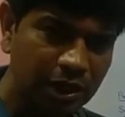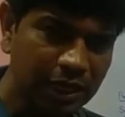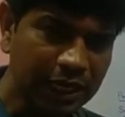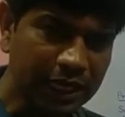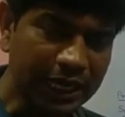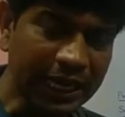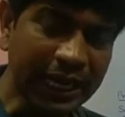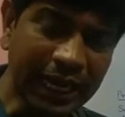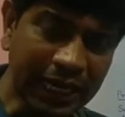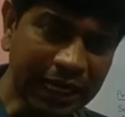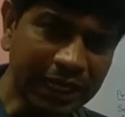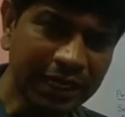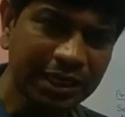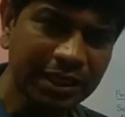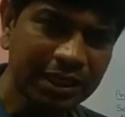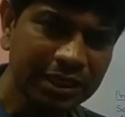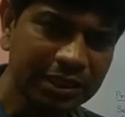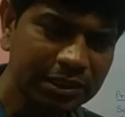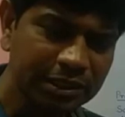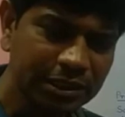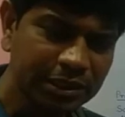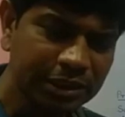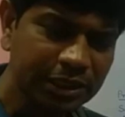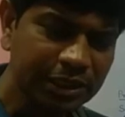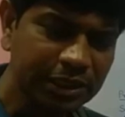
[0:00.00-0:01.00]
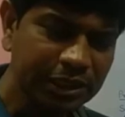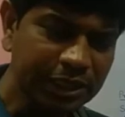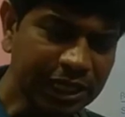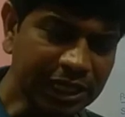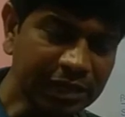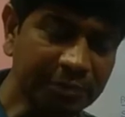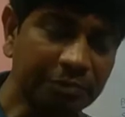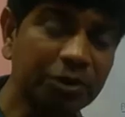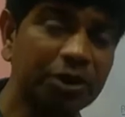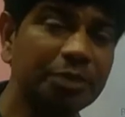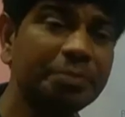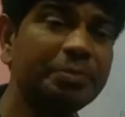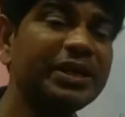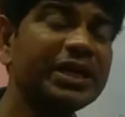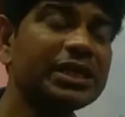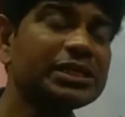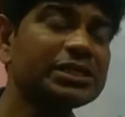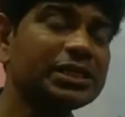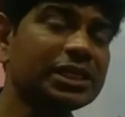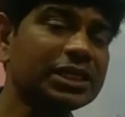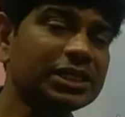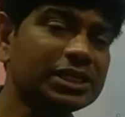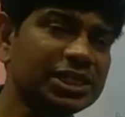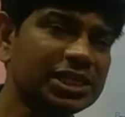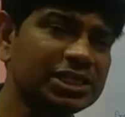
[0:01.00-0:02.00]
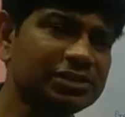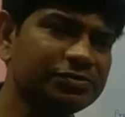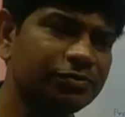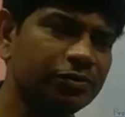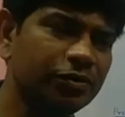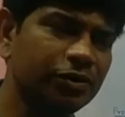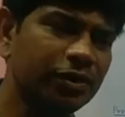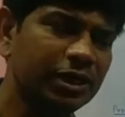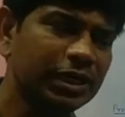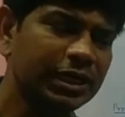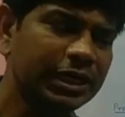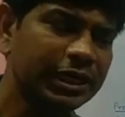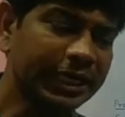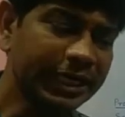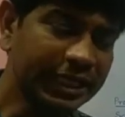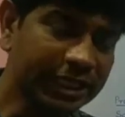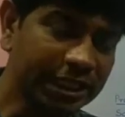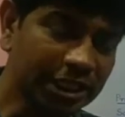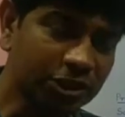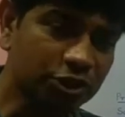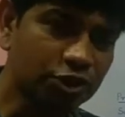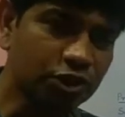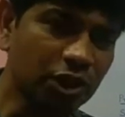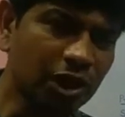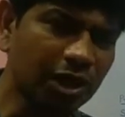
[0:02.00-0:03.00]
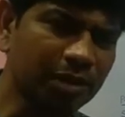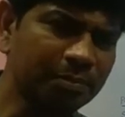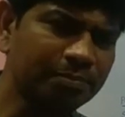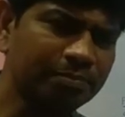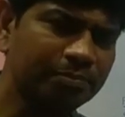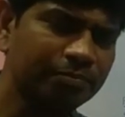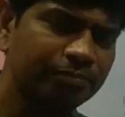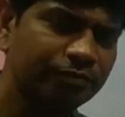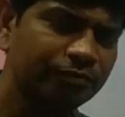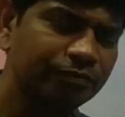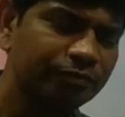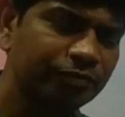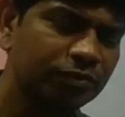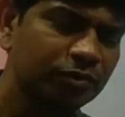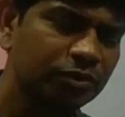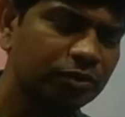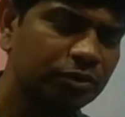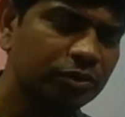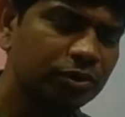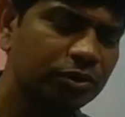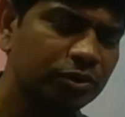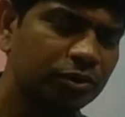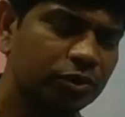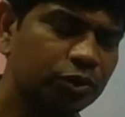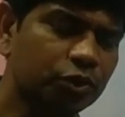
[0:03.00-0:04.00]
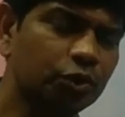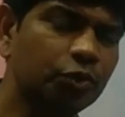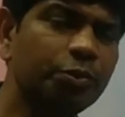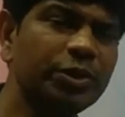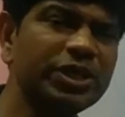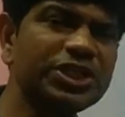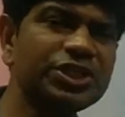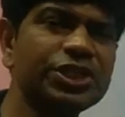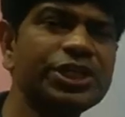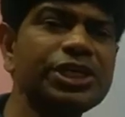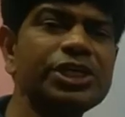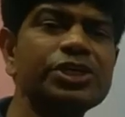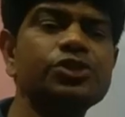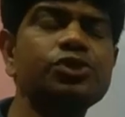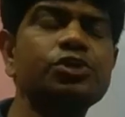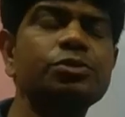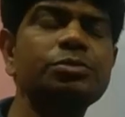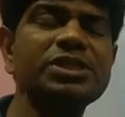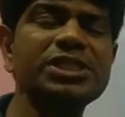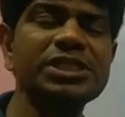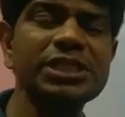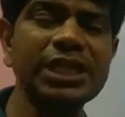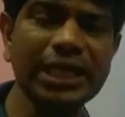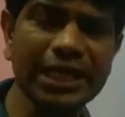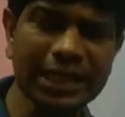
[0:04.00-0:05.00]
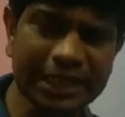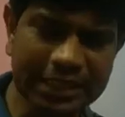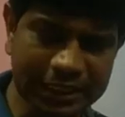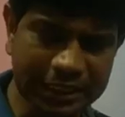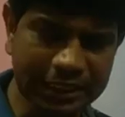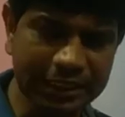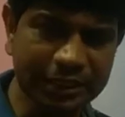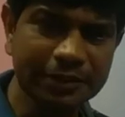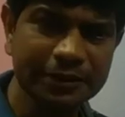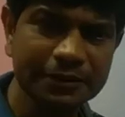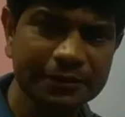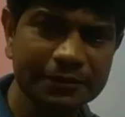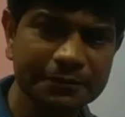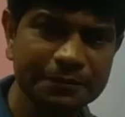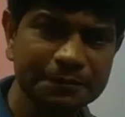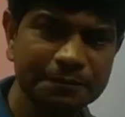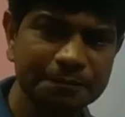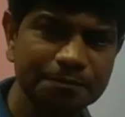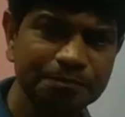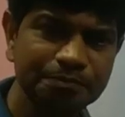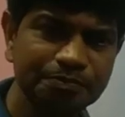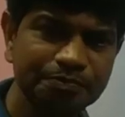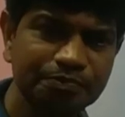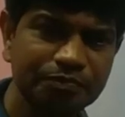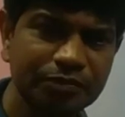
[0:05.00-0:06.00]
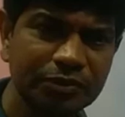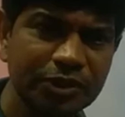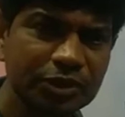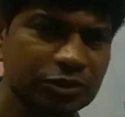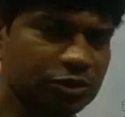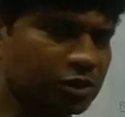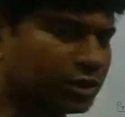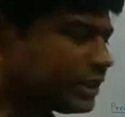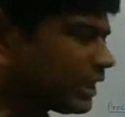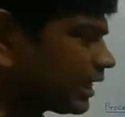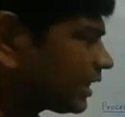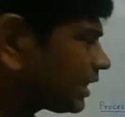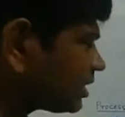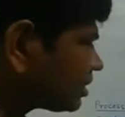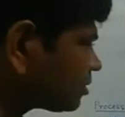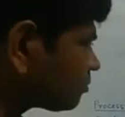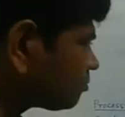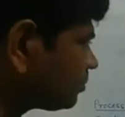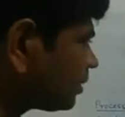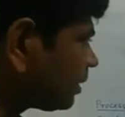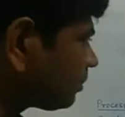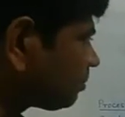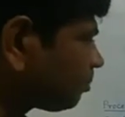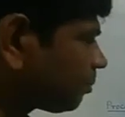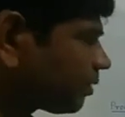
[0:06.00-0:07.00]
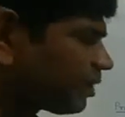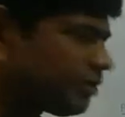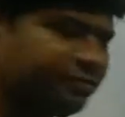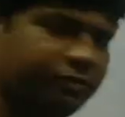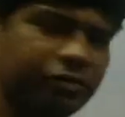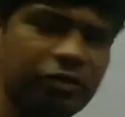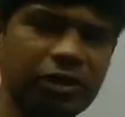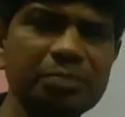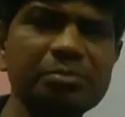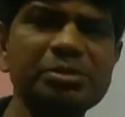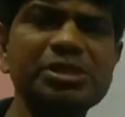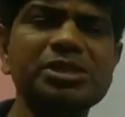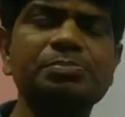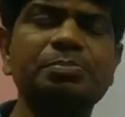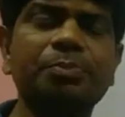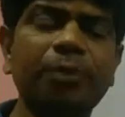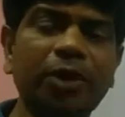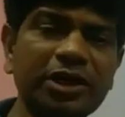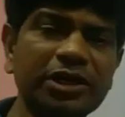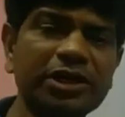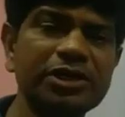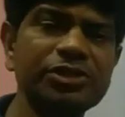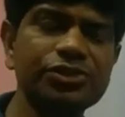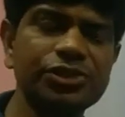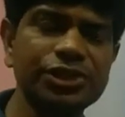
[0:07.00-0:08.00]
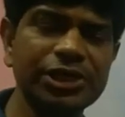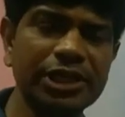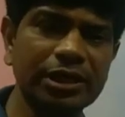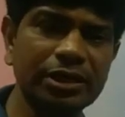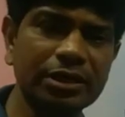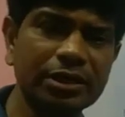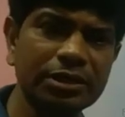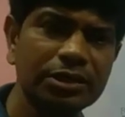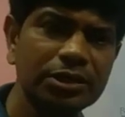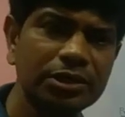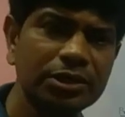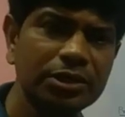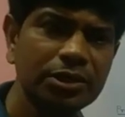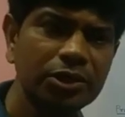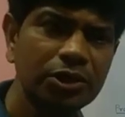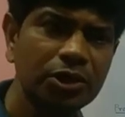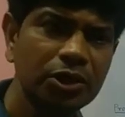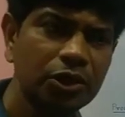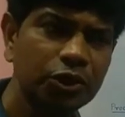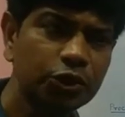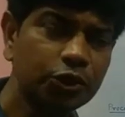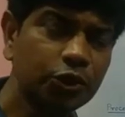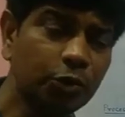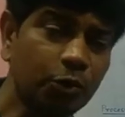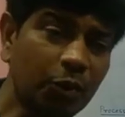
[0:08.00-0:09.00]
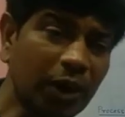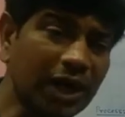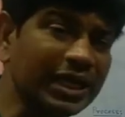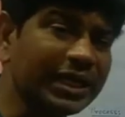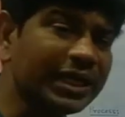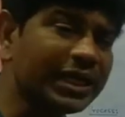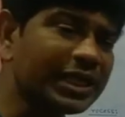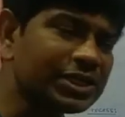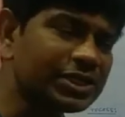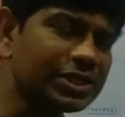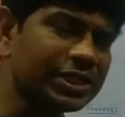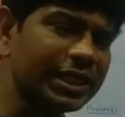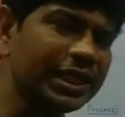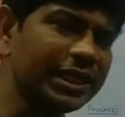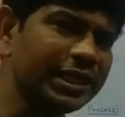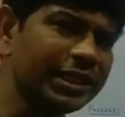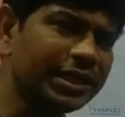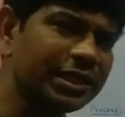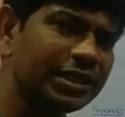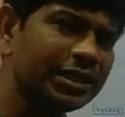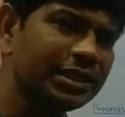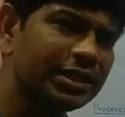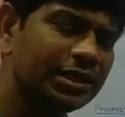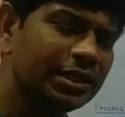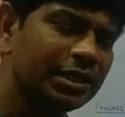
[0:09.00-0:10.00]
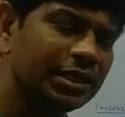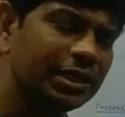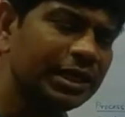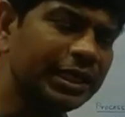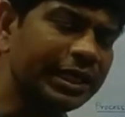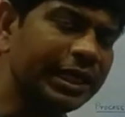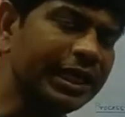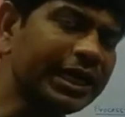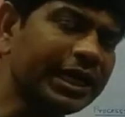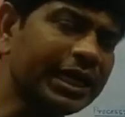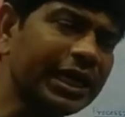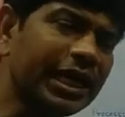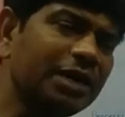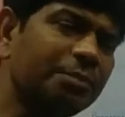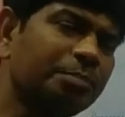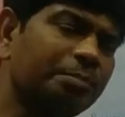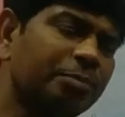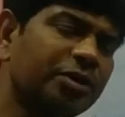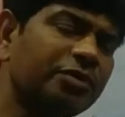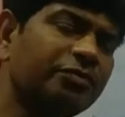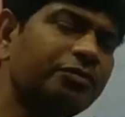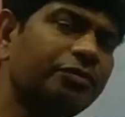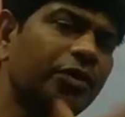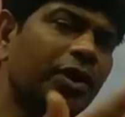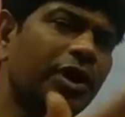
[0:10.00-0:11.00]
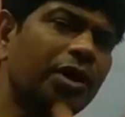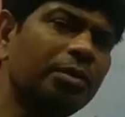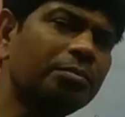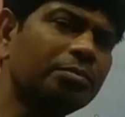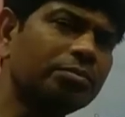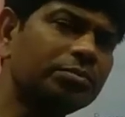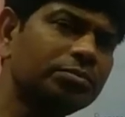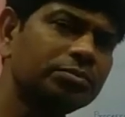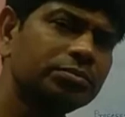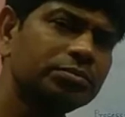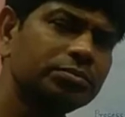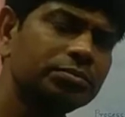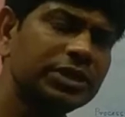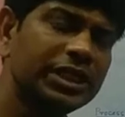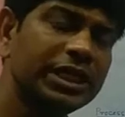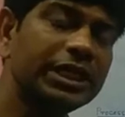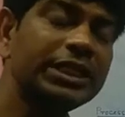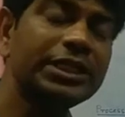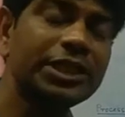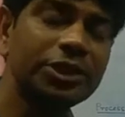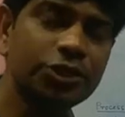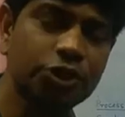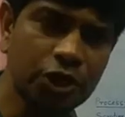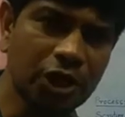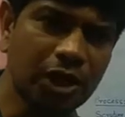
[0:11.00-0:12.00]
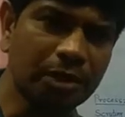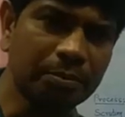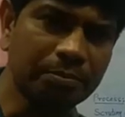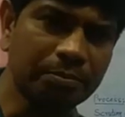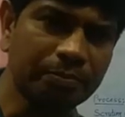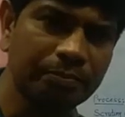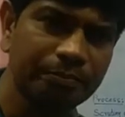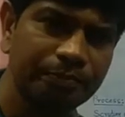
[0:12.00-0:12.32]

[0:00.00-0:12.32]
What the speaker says: and he would be successful in the job to which he is to be selected. So that is the performance potential. To what extent he can perform in the job,